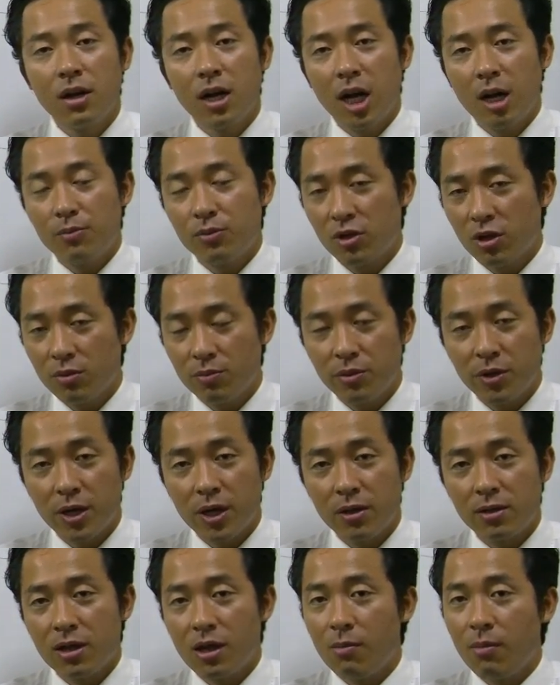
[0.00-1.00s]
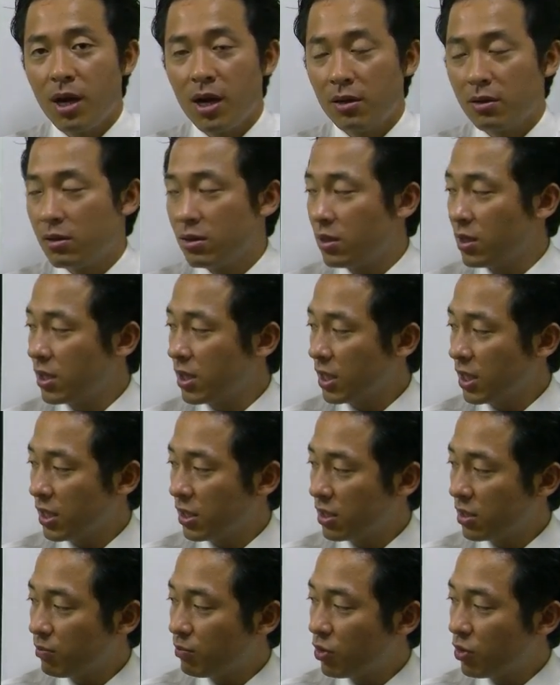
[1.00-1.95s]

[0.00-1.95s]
Appropriate amount is